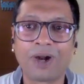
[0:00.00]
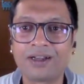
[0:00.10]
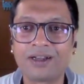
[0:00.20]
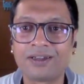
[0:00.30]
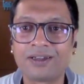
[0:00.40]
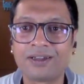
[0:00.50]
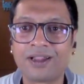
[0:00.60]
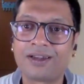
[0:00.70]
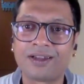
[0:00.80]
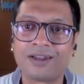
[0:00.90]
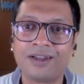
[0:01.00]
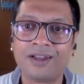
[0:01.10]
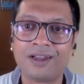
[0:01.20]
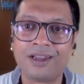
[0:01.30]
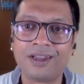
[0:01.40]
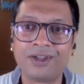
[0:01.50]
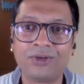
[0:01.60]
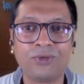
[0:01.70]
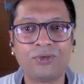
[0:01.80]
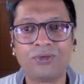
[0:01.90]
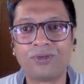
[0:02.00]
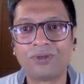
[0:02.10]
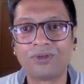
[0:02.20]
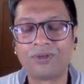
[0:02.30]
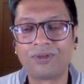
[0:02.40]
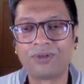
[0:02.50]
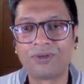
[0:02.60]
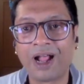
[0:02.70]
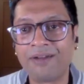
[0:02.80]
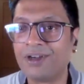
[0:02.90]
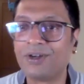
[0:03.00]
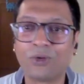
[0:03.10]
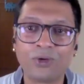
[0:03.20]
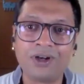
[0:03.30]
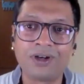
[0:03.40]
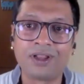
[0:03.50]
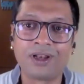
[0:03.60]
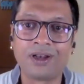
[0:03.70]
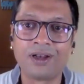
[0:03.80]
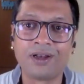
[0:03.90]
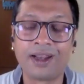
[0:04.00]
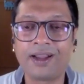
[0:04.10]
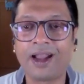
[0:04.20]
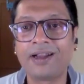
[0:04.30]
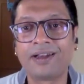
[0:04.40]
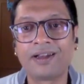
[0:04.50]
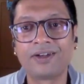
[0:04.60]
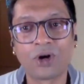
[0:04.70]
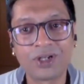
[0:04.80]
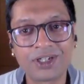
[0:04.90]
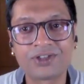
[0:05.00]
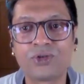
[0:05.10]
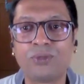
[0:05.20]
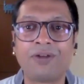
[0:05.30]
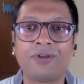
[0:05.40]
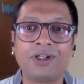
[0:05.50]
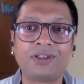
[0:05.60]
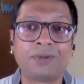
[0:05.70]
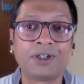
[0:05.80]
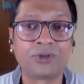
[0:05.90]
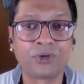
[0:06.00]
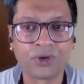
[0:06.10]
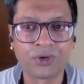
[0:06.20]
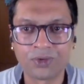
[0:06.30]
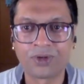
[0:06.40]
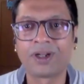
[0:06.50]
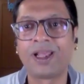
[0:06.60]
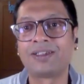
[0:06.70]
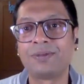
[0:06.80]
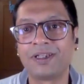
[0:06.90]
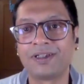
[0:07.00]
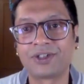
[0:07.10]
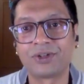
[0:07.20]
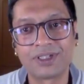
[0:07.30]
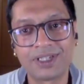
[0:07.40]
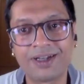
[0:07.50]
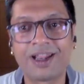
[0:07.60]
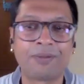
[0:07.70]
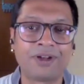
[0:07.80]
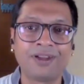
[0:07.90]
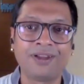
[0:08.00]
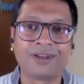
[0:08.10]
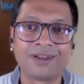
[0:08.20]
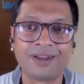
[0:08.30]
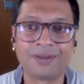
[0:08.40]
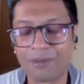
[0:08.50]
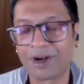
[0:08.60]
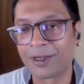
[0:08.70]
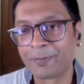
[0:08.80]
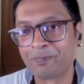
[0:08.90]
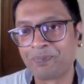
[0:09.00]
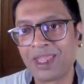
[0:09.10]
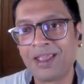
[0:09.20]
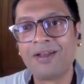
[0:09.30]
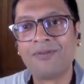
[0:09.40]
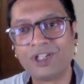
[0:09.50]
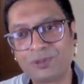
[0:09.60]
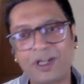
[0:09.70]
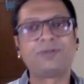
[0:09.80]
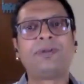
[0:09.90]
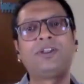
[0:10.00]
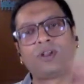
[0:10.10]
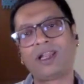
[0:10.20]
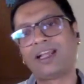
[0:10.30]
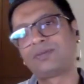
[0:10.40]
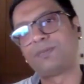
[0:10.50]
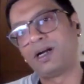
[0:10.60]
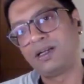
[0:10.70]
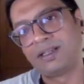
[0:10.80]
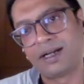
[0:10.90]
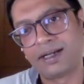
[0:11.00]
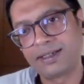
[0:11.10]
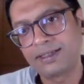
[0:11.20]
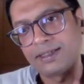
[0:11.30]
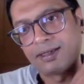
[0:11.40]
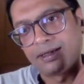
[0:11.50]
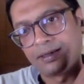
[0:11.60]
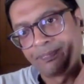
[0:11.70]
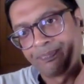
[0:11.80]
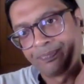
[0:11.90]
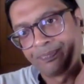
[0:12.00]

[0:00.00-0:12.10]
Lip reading: mind that you haven't known till date, and not just through my words, but through your own experience. You'll see it happening in my mind. Which brings me to the next part, that is the